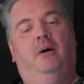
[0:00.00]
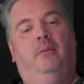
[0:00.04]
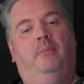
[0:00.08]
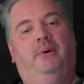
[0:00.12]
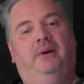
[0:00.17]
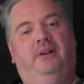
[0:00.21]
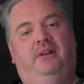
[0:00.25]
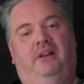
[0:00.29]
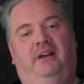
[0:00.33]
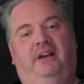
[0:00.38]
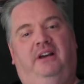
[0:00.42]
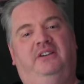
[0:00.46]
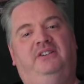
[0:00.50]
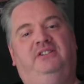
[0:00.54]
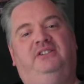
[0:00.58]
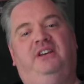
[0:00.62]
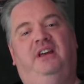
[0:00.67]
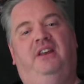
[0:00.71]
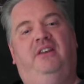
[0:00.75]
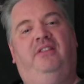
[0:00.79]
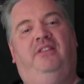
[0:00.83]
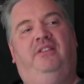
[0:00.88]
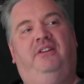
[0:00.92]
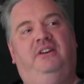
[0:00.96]
But like I
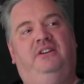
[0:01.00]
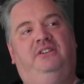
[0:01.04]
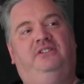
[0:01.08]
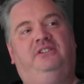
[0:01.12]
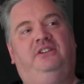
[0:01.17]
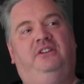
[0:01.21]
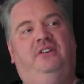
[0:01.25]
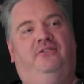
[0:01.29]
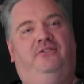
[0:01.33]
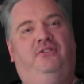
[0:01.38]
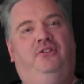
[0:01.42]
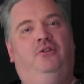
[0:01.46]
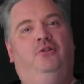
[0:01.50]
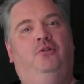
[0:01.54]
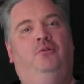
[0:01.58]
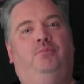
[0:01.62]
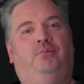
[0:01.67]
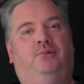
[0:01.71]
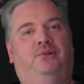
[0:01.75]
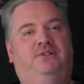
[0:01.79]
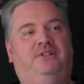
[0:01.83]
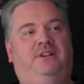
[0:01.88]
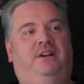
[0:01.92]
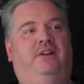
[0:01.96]
said, this if you
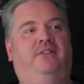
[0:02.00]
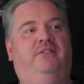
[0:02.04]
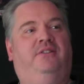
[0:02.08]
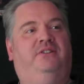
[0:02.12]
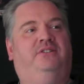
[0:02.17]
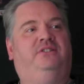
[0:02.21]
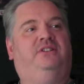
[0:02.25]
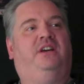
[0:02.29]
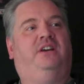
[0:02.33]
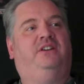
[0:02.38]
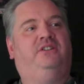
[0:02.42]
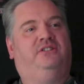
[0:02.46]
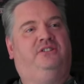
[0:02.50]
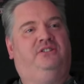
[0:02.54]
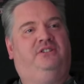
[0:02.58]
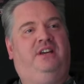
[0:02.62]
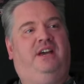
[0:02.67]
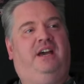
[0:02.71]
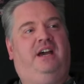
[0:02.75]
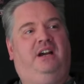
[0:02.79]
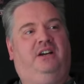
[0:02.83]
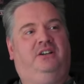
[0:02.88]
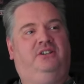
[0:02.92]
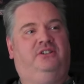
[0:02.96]
presented this as
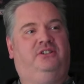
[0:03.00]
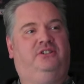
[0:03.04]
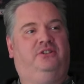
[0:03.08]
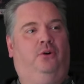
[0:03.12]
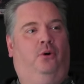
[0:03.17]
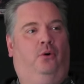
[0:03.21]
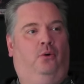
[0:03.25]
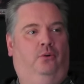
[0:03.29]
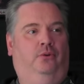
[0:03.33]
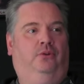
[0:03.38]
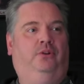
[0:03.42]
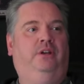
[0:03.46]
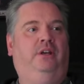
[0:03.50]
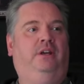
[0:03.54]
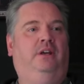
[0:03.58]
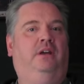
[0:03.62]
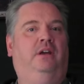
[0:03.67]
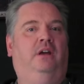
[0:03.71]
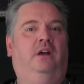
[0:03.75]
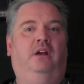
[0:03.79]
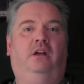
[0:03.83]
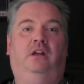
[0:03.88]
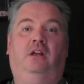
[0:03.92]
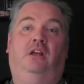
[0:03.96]
text only,
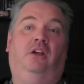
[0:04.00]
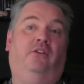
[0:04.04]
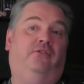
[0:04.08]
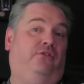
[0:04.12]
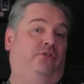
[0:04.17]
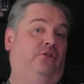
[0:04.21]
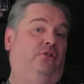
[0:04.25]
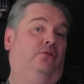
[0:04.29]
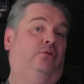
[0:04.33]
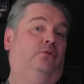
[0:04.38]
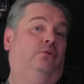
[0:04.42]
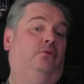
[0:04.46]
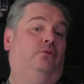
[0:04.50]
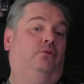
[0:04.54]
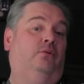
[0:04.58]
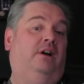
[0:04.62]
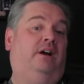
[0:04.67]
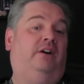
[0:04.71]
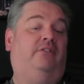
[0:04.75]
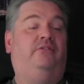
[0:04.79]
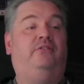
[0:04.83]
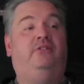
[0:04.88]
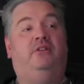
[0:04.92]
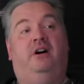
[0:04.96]
if you
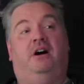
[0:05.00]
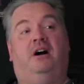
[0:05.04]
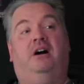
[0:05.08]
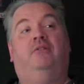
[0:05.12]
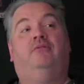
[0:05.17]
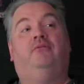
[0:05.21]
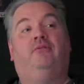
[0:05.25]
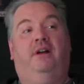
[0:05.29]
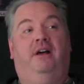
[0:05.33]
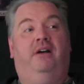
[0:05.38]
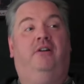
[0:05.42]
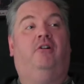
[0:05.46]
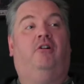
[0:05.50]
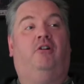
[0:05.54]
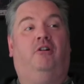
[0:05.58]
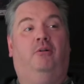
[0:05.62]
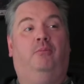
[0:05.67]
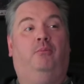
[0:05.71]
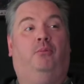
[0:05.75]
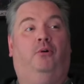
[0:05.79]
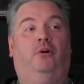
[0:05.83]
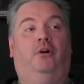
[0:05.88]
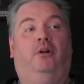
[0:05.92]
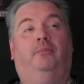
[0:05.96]
have not read
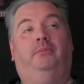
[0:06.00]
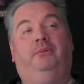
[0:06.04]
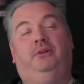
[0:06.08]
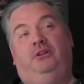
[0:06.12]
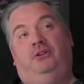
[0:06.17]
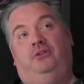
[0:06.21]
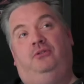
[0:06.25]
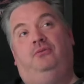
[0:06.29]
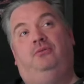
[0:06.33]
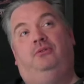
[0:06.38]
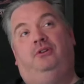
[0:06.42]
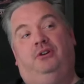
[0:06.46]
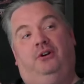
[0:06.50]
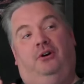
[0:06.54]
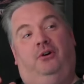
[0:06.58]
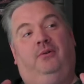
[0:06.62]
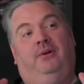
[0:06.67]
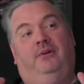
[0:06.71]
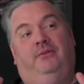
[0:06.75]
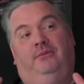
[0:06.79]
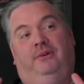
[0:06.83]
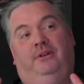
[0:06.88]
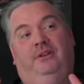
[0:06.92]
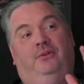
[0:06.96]
Hard Boiled, but you go
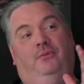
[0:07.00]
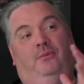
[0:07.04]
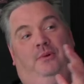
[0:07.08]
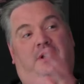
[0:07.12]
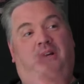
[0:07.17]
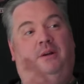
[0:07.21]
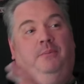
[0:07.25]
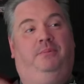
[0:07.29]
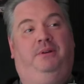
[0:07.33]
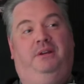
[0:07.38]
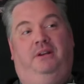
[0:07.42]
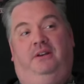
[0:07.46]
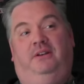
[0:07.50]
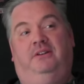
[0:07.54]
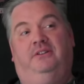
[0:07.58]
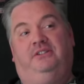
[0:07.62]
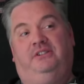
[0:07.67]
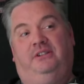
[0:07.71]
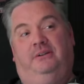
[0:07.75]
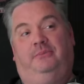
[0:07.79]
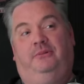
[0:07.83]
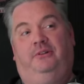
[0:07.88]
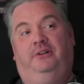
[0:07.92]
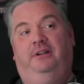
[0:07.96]
and read the Wikipedia
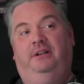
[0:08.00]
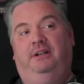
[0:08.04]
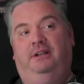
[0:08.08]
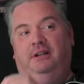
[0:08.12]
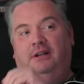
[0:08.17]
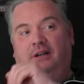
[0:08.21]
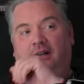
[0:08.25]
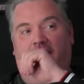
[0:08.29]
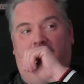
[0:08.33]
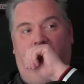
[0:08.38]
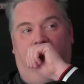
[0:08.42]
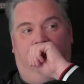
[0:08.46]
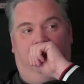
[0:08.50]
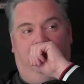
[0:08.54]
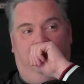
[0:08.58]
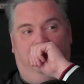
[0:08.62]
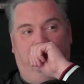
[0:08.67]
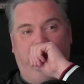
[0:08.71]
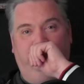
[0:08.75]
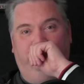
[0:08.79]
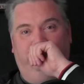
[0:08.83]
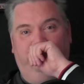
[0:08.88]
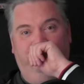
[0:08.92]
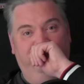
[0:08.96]
summary,
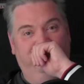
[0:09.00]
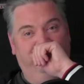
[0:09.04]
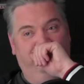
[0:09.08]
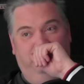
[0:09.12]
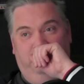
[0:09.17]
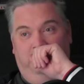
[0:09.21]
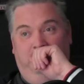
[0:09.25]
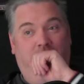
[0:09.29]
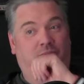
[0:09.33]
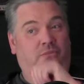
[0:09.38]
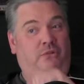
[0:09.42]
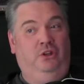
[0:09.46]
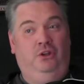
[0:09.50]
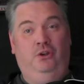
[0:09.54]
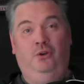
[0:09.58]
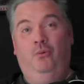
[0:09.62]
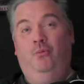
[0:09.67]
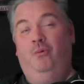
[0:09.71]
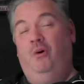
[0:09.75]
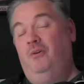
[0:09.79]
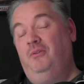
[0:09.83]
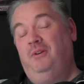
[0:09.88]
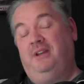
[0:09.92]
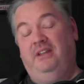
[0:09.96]
um, you
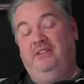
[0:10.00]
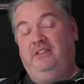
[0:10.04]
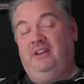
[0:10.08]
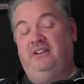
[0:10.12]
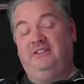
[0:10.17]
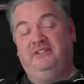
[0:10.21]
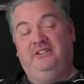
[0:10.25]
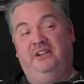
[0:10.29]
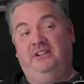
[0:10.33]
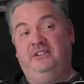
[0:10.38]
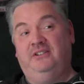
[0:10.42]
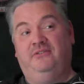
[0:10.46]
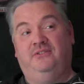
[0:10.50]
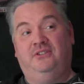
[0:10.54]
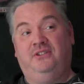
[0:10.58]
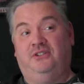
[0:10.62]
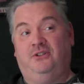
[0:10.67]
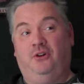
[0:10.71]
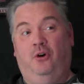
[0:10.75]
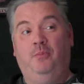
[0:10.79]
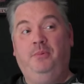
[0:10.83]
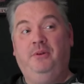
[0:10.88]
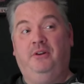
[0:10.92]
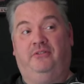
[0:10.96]
won't get that sense of
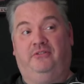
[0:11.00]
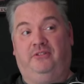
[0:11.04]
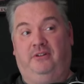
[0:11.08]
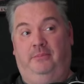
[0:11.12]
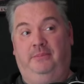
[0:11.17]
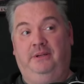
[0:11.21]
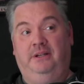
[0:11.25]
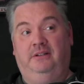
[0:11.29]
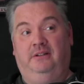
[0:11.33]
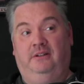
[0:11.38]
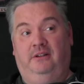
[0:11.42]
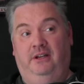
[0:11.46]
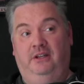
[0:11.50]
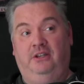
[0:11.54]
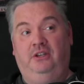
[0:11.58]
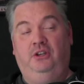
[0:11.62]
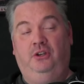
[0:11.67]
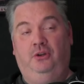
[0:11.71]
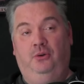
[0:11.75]
dystopia from it. Like mm-hmm.